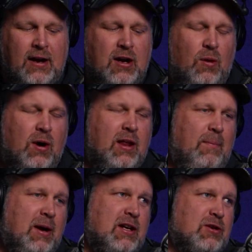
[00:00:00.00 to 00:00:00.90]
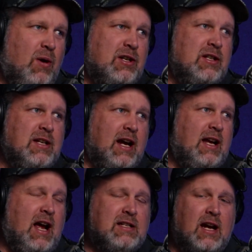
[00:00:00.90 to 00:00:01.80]
one of the biggest questions I get
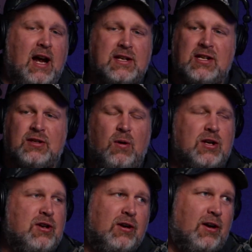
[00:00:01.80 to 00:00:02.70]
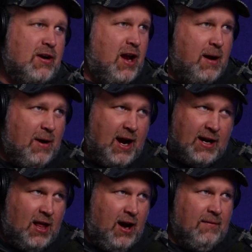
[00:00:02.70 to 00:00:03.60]
asked, I got asked this question earlier today by a
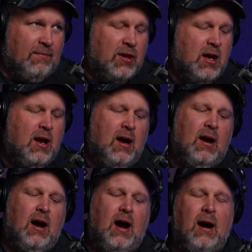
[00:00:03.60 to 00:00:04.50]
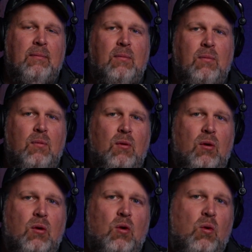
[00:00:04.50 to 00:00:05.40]
client,
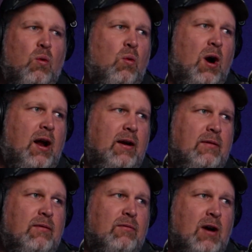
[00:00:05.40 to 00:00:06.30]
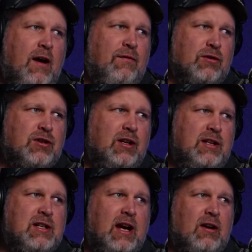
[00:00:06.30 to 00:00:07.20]
what rifle should
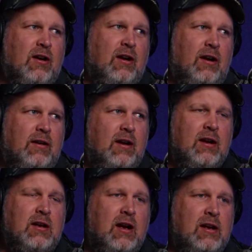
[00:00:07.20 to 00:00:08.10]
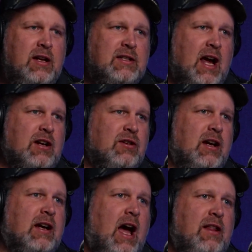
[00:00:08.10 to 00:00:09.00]
he take on a hunt? And he's
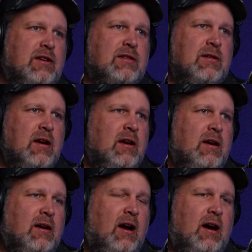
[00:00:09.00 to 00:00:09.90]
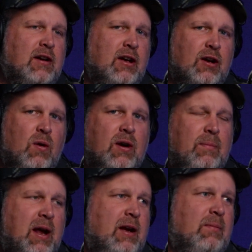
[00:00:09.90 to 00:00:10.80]
actually a guy that's going to go on a
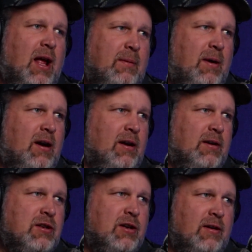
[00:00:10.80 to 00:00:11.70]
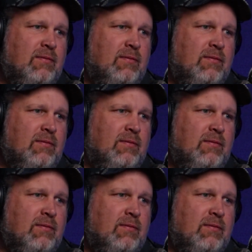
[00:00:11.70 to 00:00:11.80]
baited black bear hunt this year.